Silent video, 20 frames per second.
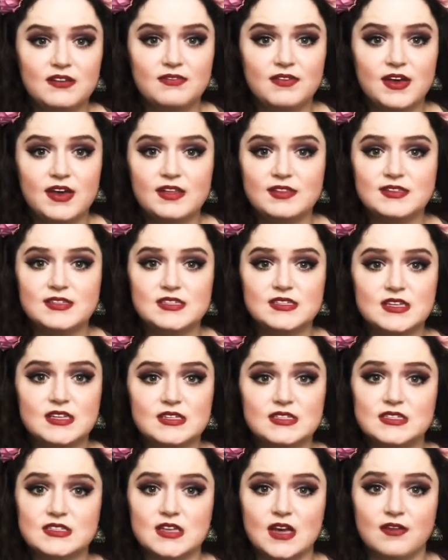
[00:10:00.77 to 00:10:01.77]
faiths
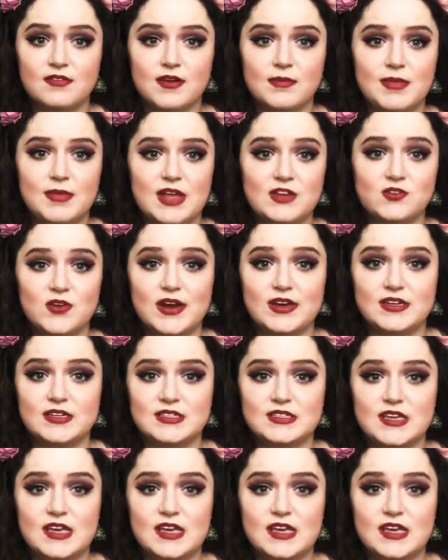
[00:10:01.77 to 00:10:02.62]
and stuff. I'm not trying to say